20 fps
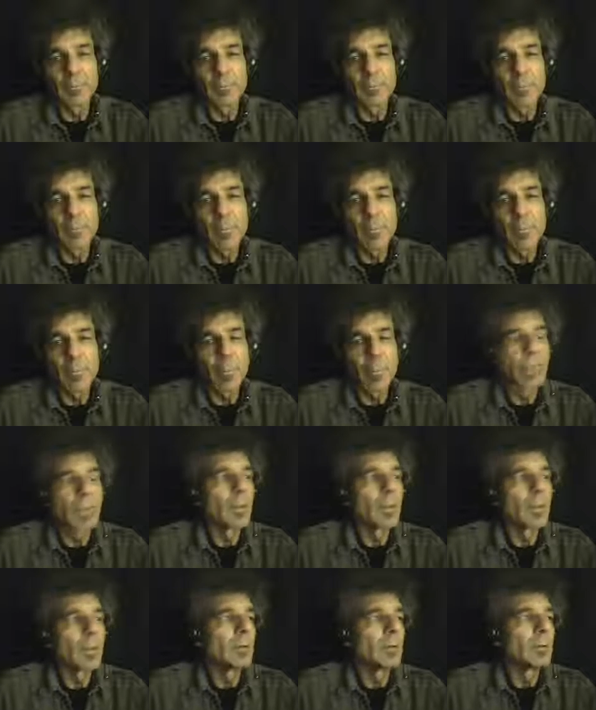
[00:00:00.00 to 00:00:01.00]

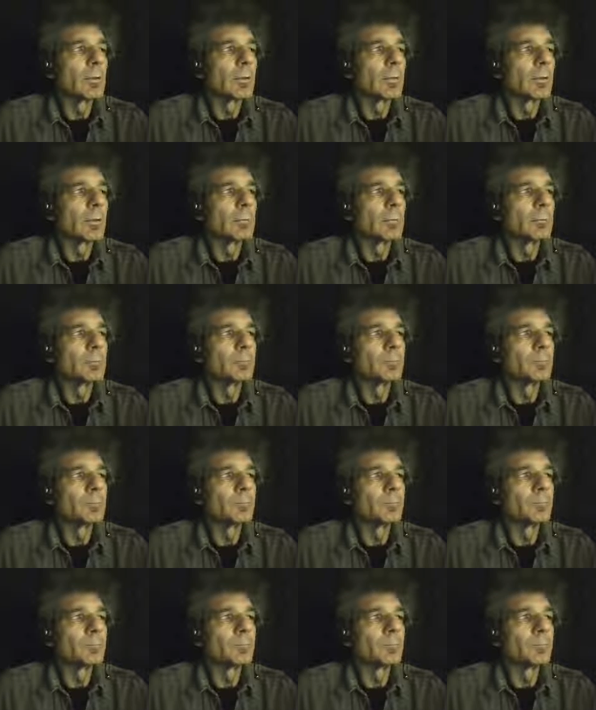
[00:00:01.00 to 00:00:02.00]

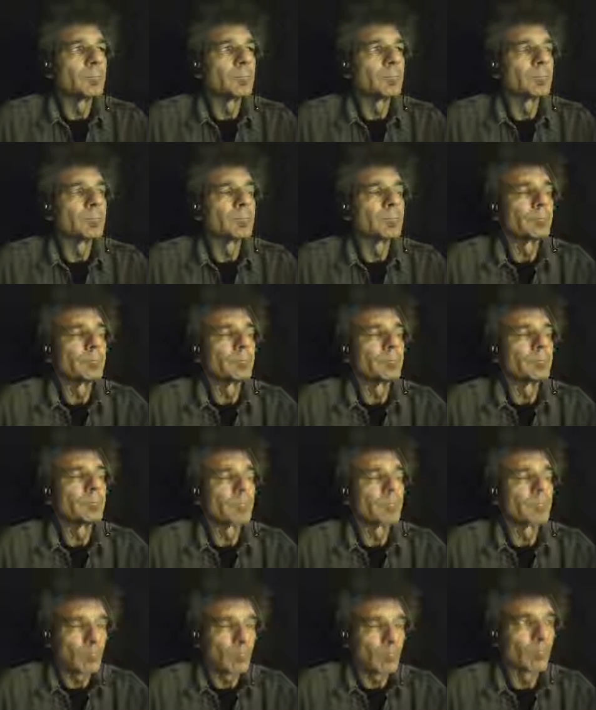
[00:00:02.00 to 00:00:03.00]

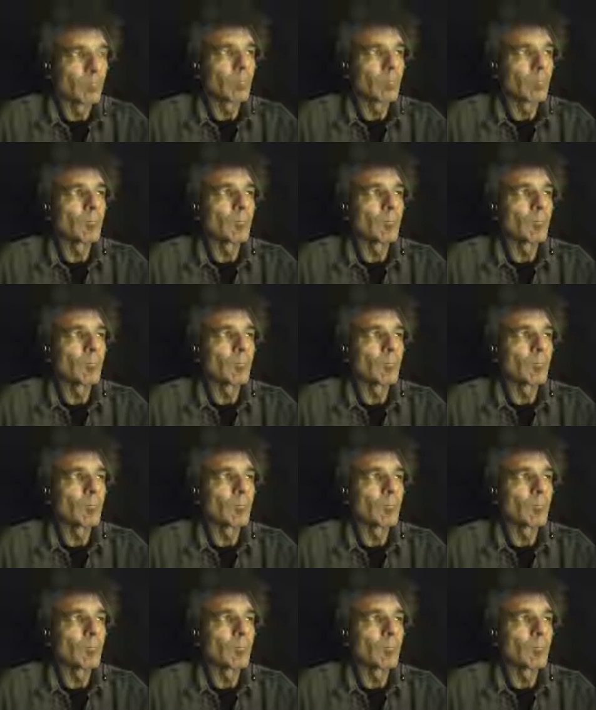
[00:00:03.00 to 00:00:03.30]
(no one is talking)